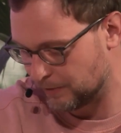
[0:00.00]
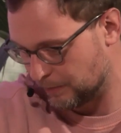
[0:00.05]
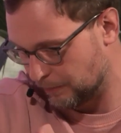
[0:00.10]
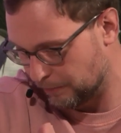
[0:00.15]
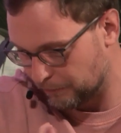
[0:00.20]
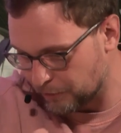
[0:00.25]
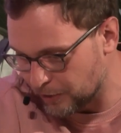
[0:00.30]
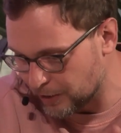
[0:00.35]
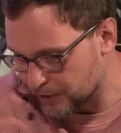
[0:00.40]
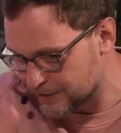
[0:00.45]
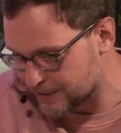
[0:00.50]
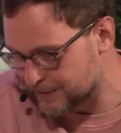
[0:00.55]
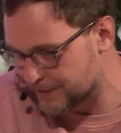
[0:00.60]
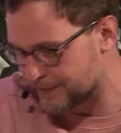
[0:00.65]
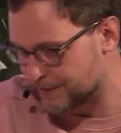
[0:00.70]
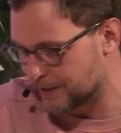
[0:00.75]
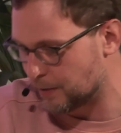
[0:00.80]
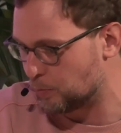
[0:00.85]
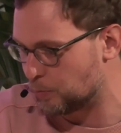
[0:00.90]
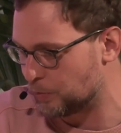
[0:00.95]
the
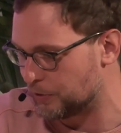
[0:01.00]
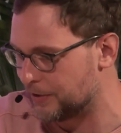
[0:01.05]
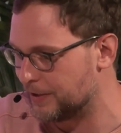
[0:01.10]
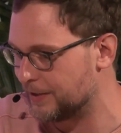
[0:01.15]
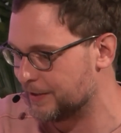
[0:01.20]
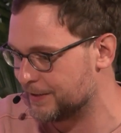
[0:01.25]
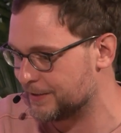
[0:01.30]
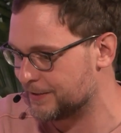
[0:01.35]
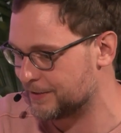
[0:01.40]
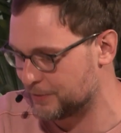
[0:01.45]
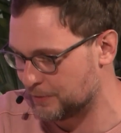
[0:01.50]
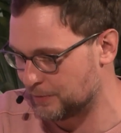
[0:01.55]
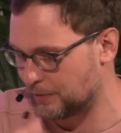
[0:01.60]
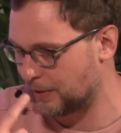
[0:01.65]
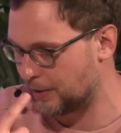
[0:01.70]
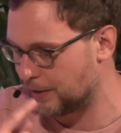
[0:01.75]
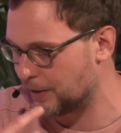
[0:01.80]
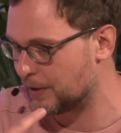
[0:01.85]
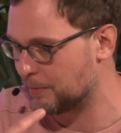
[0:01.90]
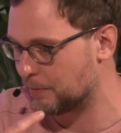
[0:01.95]
first step we need is to
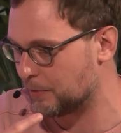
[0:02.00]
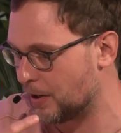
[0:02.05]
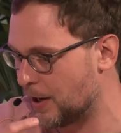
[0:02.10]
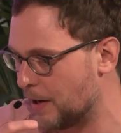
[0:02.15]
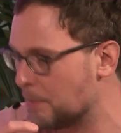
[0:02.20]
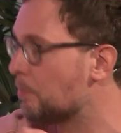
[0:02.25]
think about